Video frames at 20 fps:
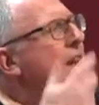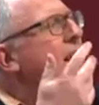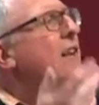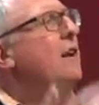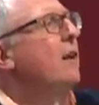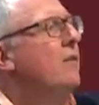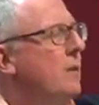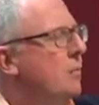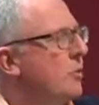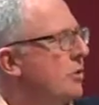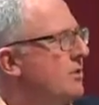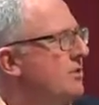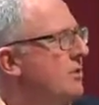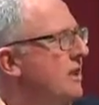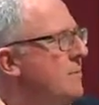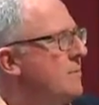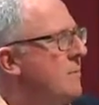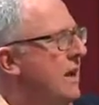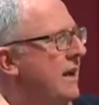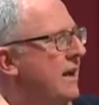of, I'm going to
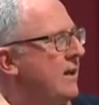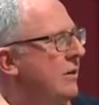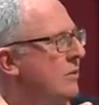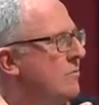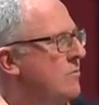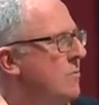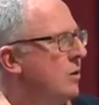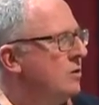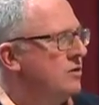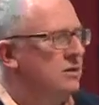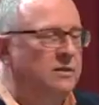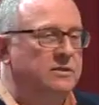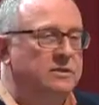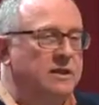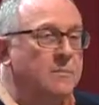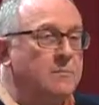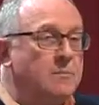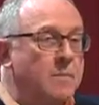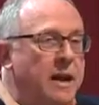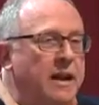say many or most, let's
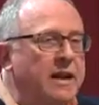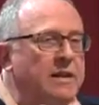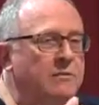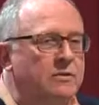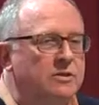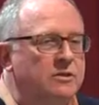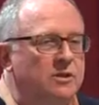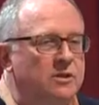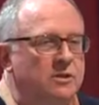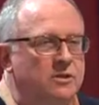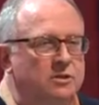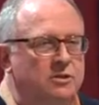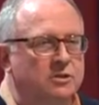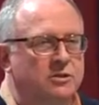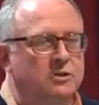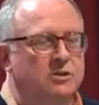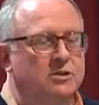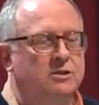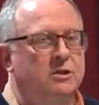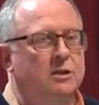say many research
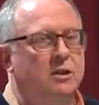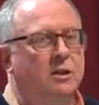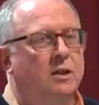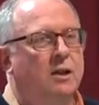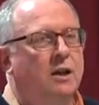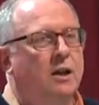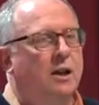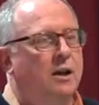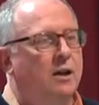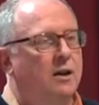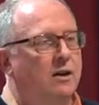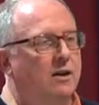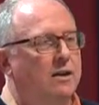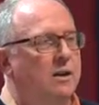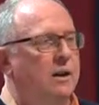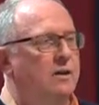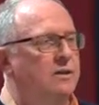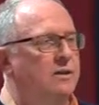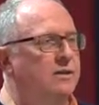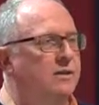students are
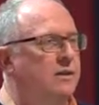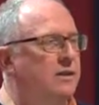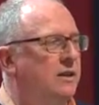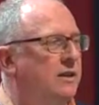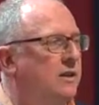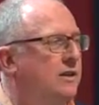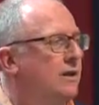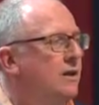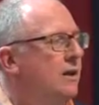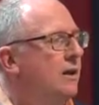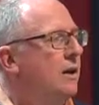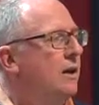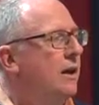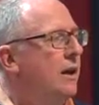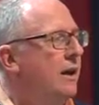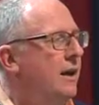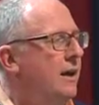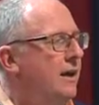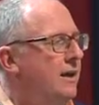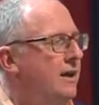guaranteed
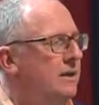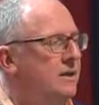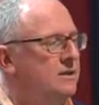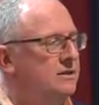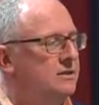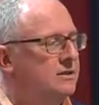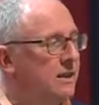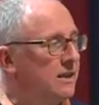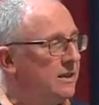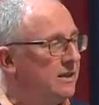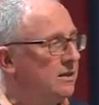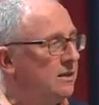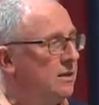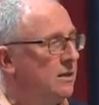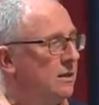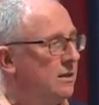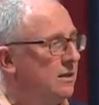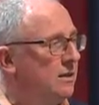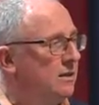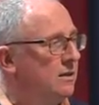a seat
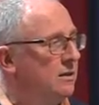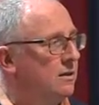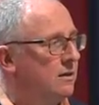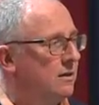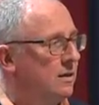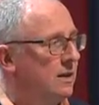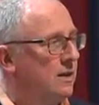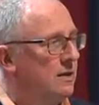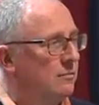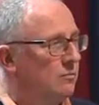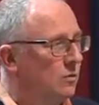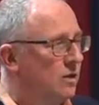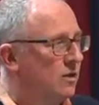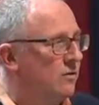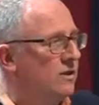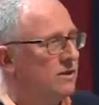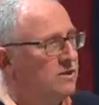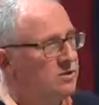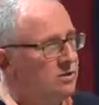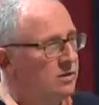in one of these